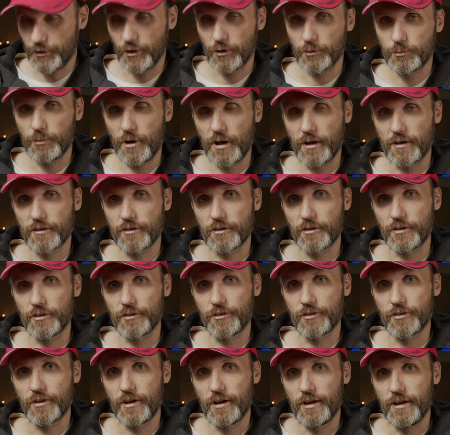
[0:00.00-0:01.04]
field monitor
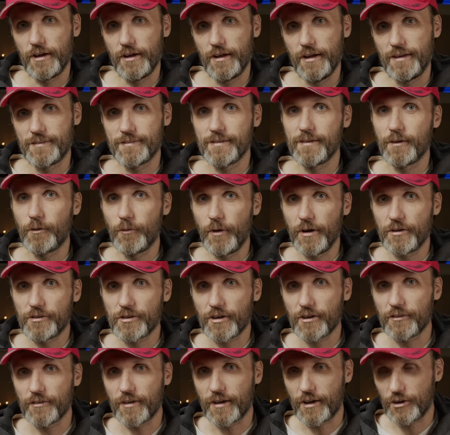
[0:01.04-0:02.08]
is, is in a way
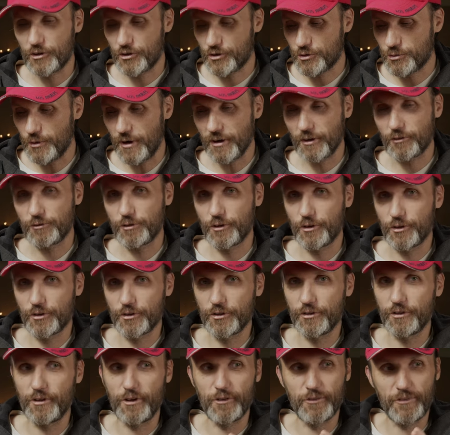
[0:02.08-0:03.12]
sort of like a shrunk
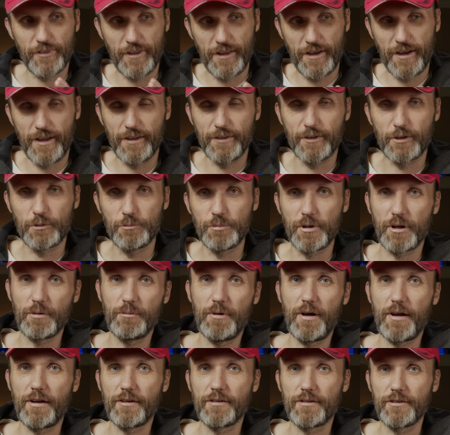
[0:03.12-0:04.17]
version of that other big
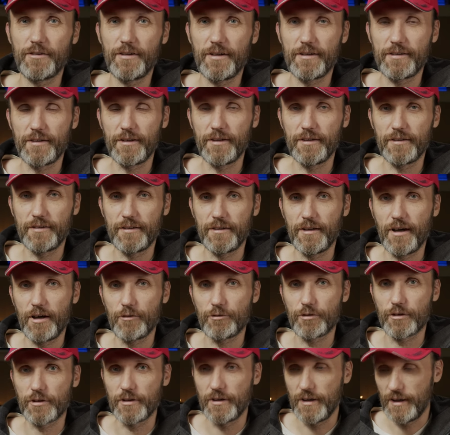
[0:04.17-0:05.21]
monitor that they, they
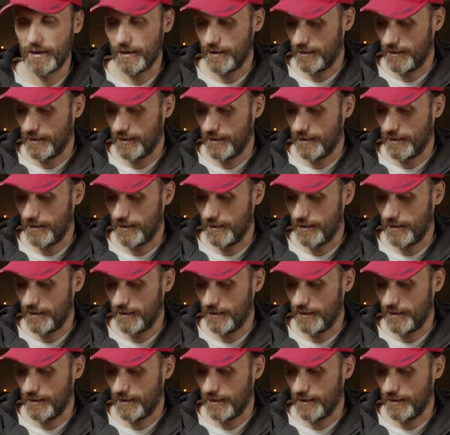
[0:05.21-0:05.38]
offer.